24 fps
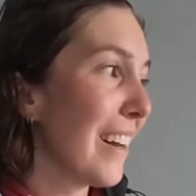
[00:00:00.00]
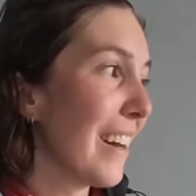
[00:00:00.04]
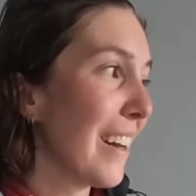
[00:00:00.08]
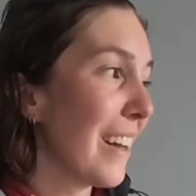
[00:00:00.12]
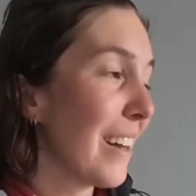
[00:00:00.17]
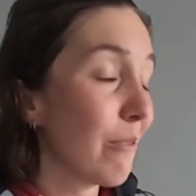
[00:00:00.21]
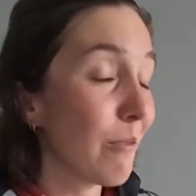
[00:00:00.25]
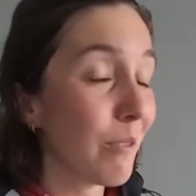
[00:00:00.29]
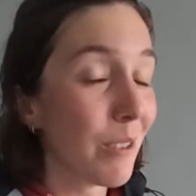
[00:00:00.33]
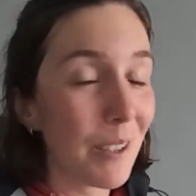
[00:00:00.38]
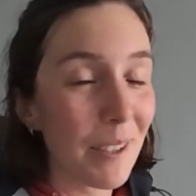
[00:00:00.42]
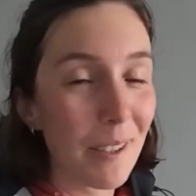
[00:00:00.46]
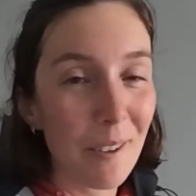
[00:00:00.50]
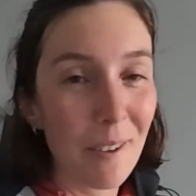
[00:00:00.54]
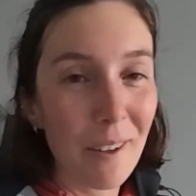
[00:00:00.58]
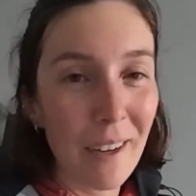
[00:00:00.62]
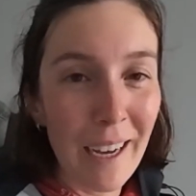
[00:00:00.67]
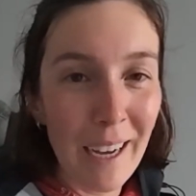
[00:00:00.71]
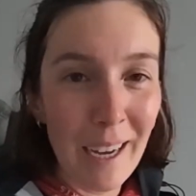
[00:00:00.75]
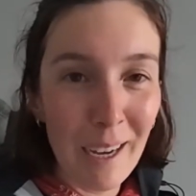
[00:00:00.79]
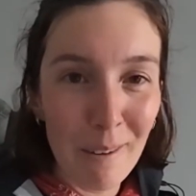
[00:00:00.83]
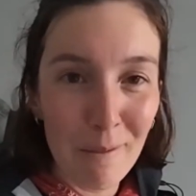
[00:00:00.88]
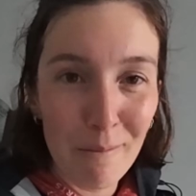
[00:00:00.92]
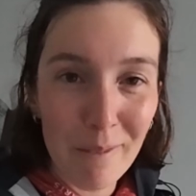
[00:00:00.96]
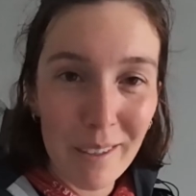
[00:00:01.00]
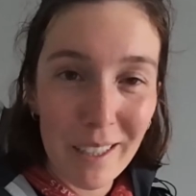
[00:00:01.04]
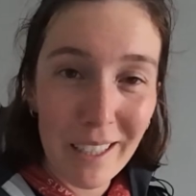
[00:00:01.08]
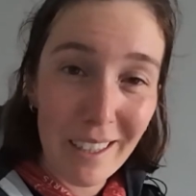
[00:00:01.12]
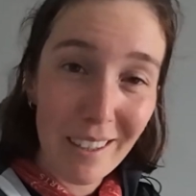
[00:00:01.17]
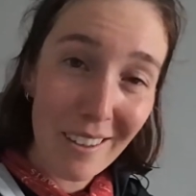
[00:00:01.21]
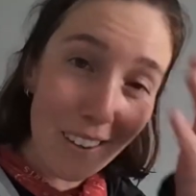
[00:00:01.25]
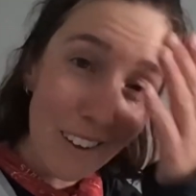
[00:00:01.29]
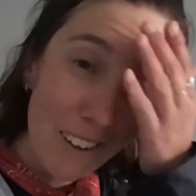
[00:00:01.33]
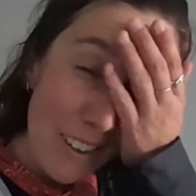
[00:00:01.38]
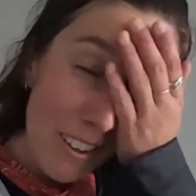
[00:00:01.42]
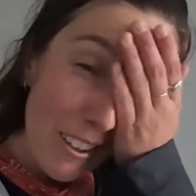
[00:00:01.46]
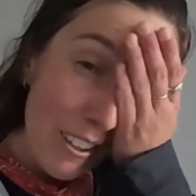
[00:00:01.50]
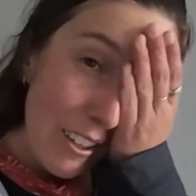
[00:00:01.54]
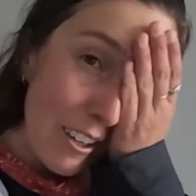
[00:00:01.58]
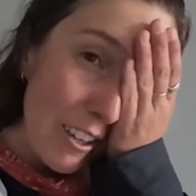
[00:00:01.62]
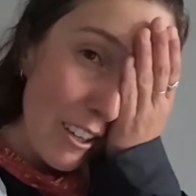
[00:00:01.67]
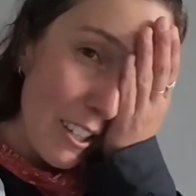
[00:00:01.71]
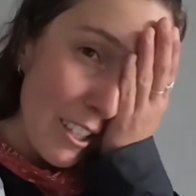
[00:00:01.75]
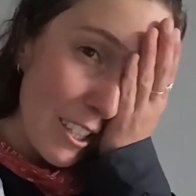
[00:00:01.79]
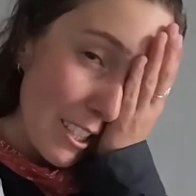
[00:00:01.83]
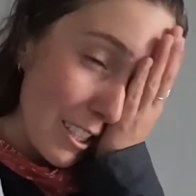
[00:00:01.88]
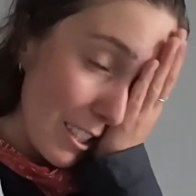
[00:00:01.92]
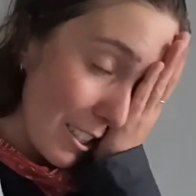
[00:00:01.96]
I'm so happy. Oh
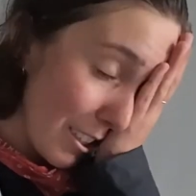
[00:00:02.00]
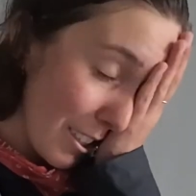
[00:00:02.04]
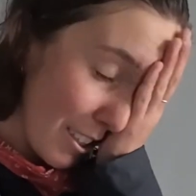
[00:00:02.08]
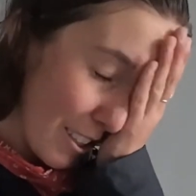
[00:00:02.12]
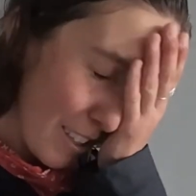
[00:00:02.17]
gosh.